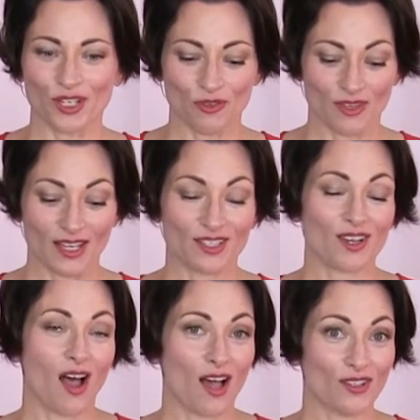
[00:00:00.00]
you that is
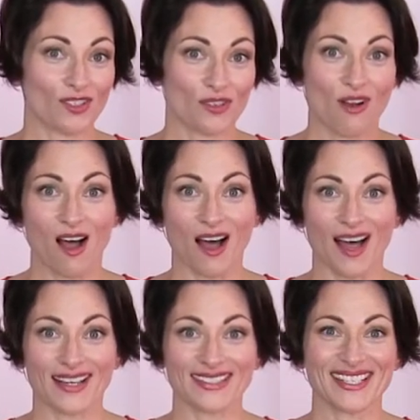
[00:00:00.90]
also
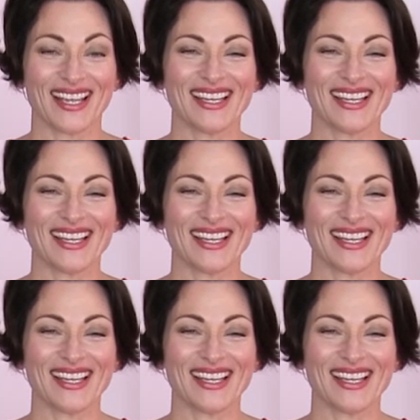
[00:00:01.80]
hot